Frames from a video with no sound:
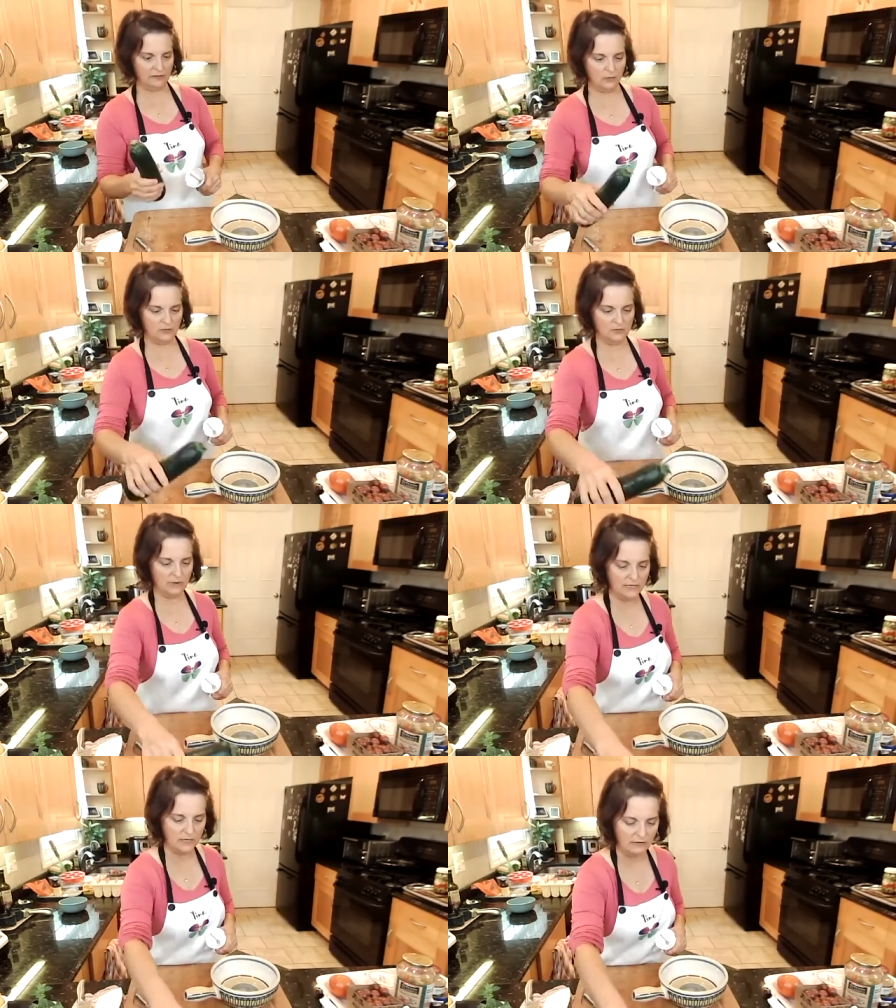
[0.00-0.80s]
That one
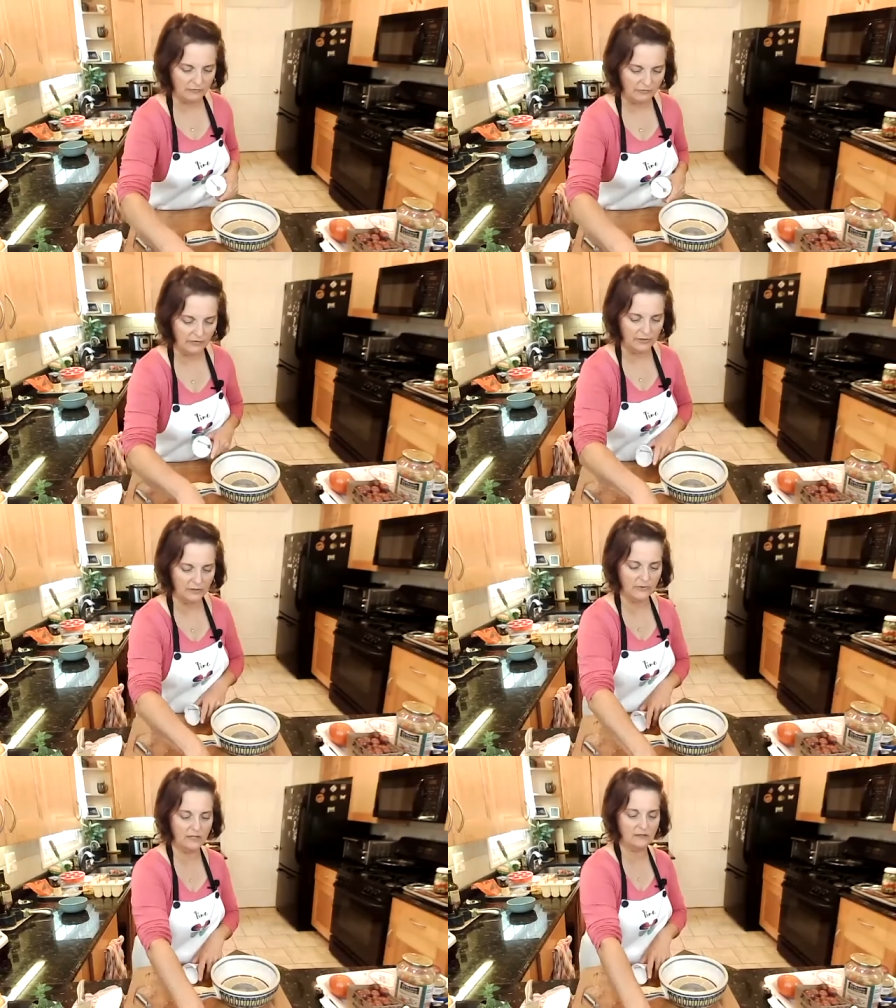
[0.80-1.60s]
might not fit.
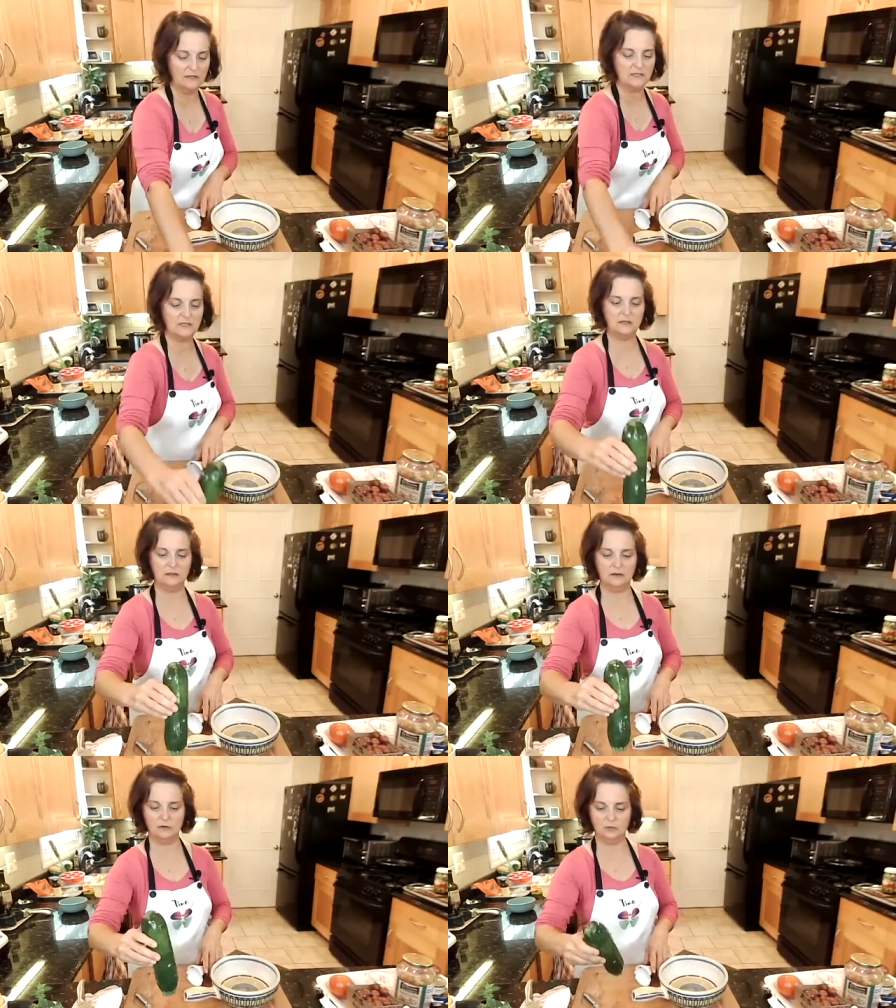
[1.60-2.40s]
Let me get this
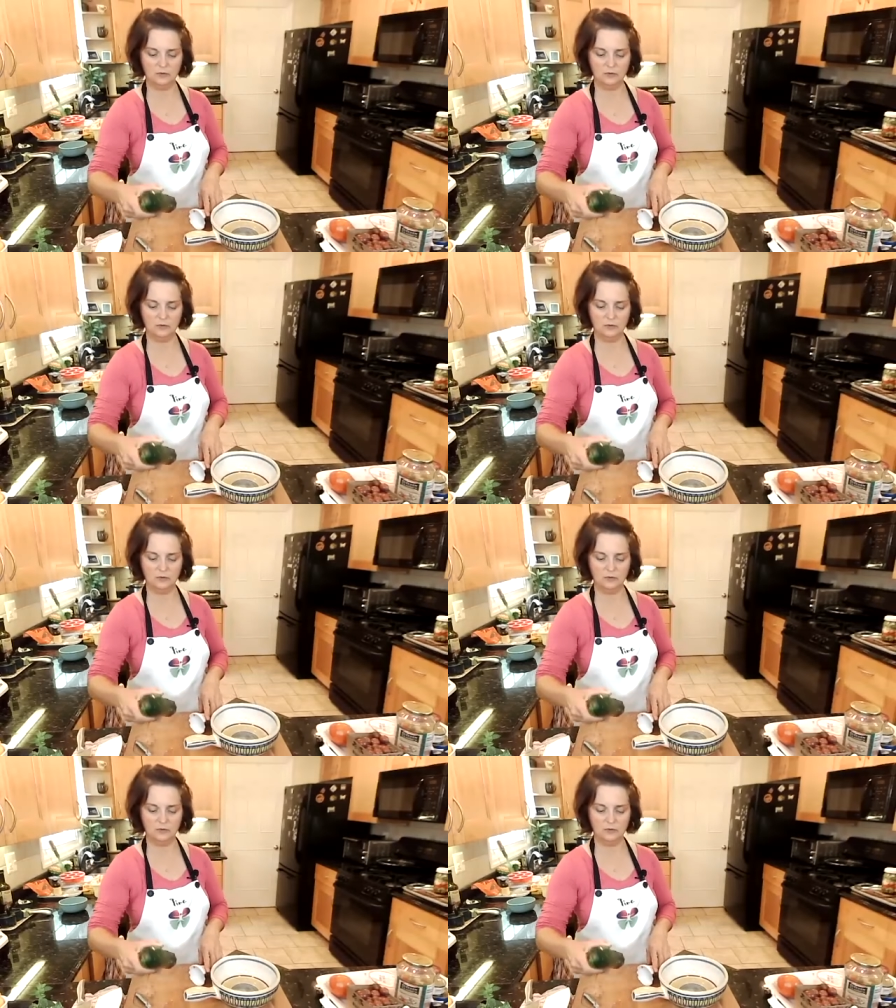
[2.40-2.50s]
skinnier.